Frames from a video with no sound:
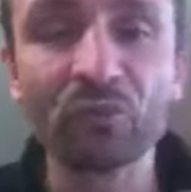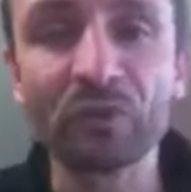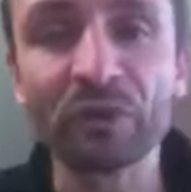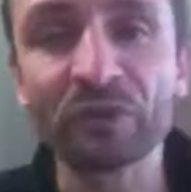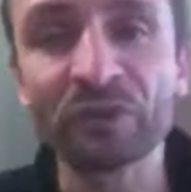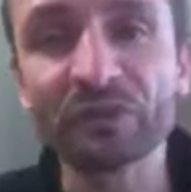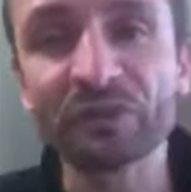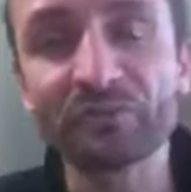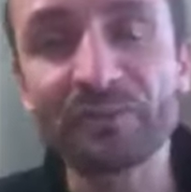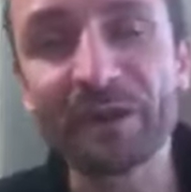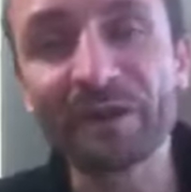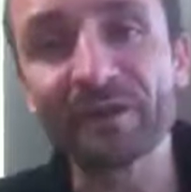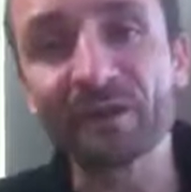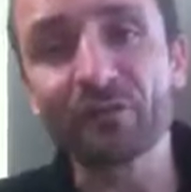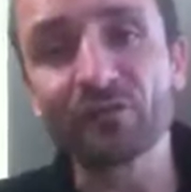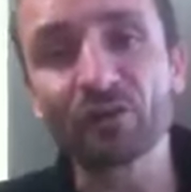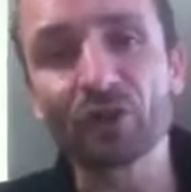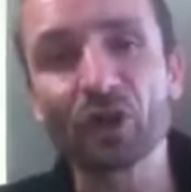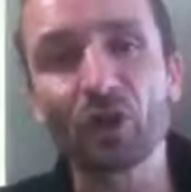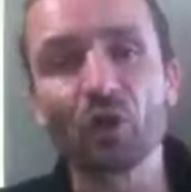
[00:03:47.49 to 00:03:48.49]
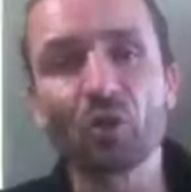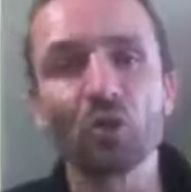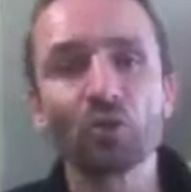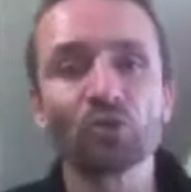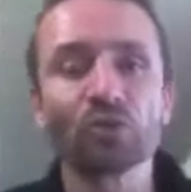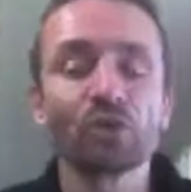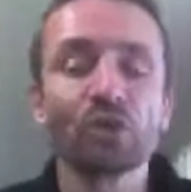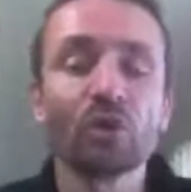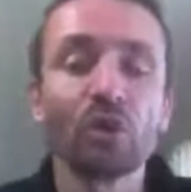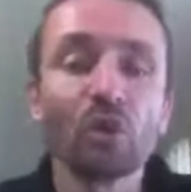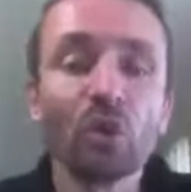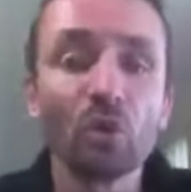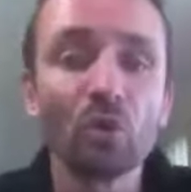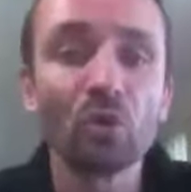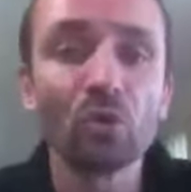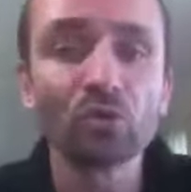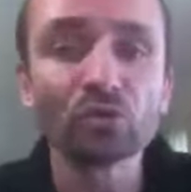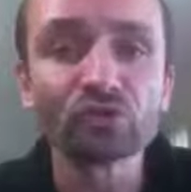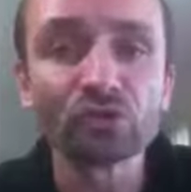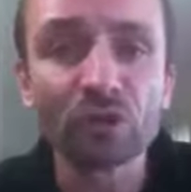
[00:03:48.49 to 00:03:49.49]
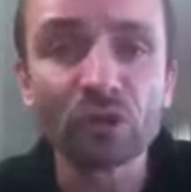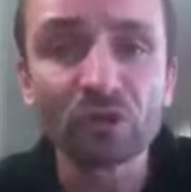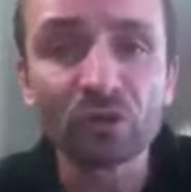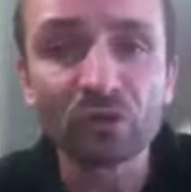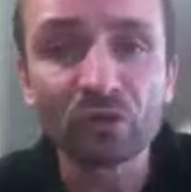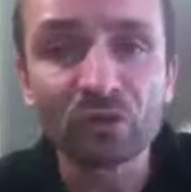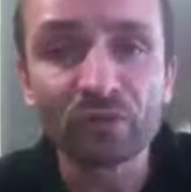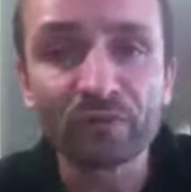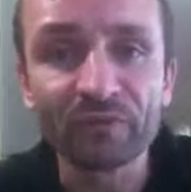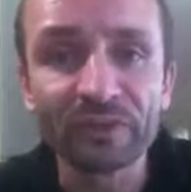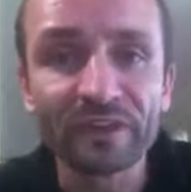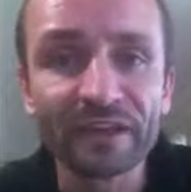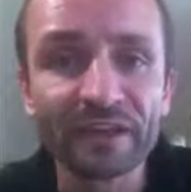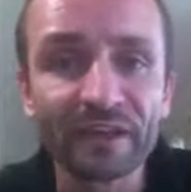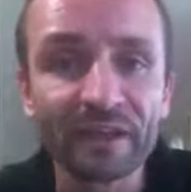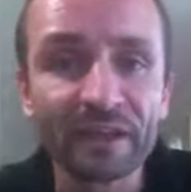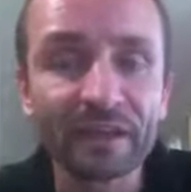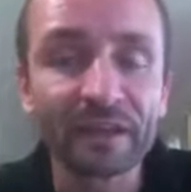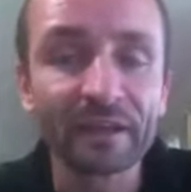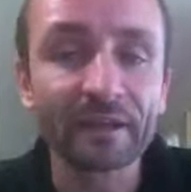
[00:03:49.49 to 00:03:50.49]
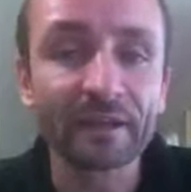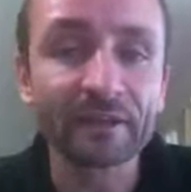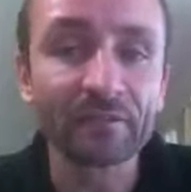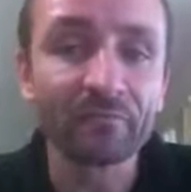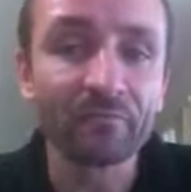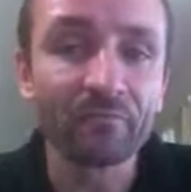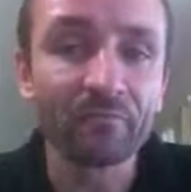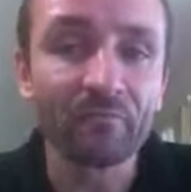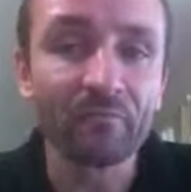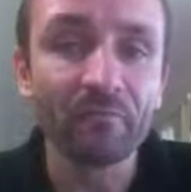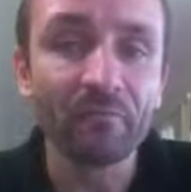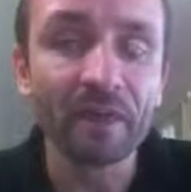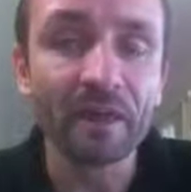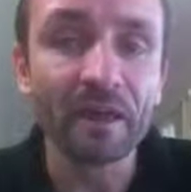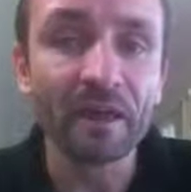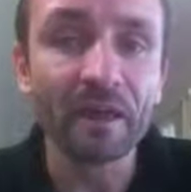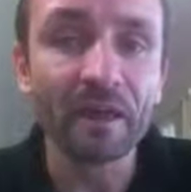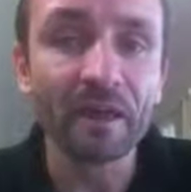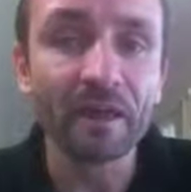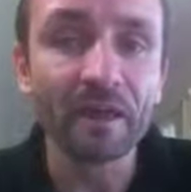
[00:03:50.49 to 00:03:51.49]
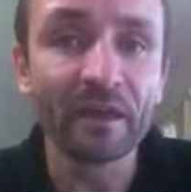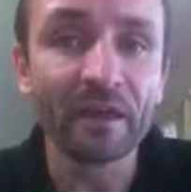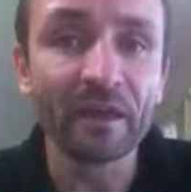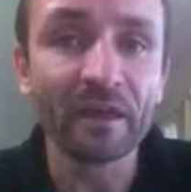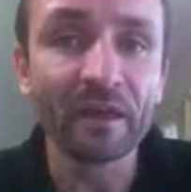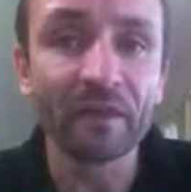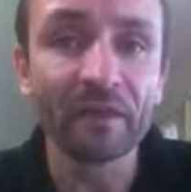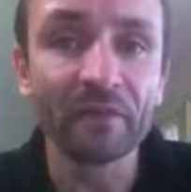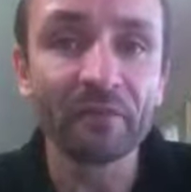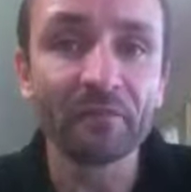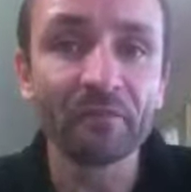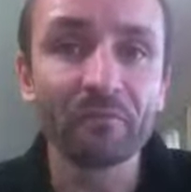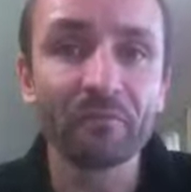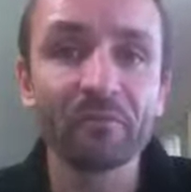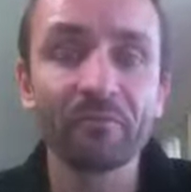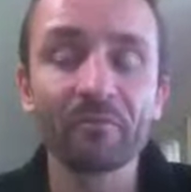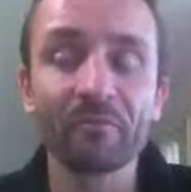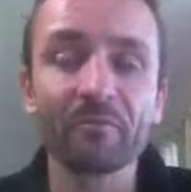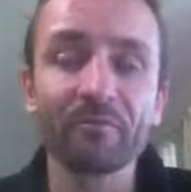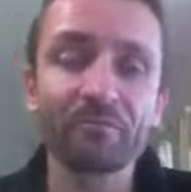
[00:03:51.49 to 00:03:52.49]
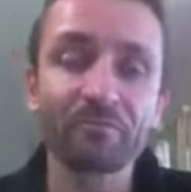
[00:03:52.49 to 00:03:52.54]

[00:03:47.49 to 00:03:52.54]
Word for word: We got the tobacco gold, also the vanilla um,